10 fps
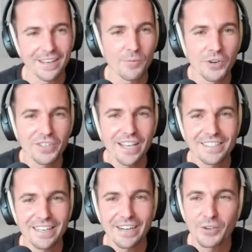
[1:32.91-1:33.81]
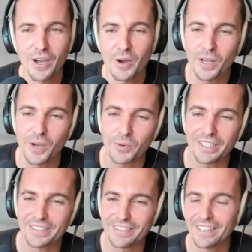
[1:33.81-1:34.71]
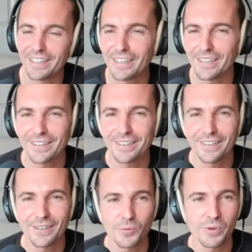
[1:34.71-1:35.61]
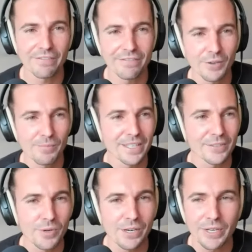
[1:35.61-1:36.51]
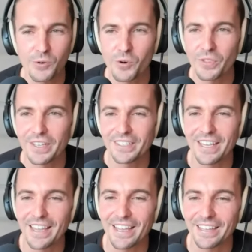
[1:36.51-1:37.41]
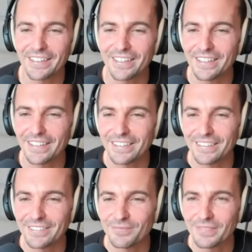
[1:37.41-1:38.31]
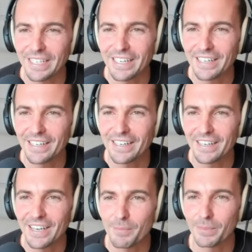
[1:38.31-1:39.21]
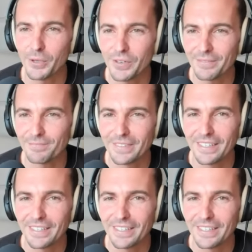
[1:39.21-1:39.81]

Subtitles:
Worst case scenario, I would always refilm this, re-record this, and upload it